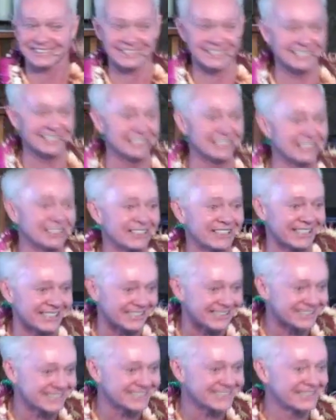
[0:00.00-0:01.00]
to you
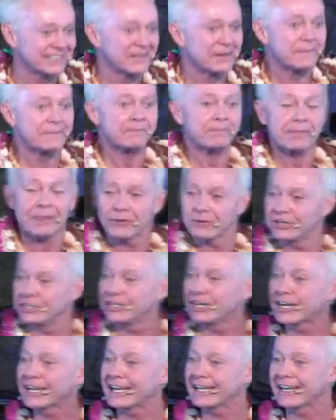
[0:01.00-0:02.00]
is, when
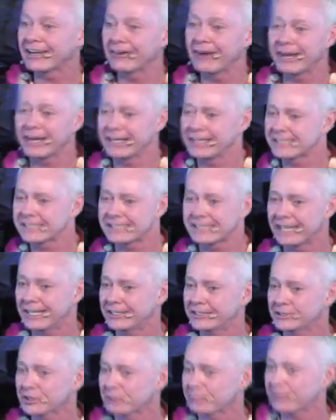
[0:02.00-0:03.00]
you're getting ready to
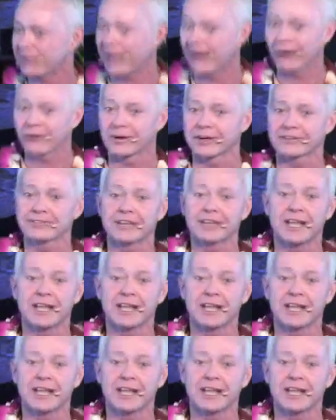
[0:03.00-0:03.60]
send your power of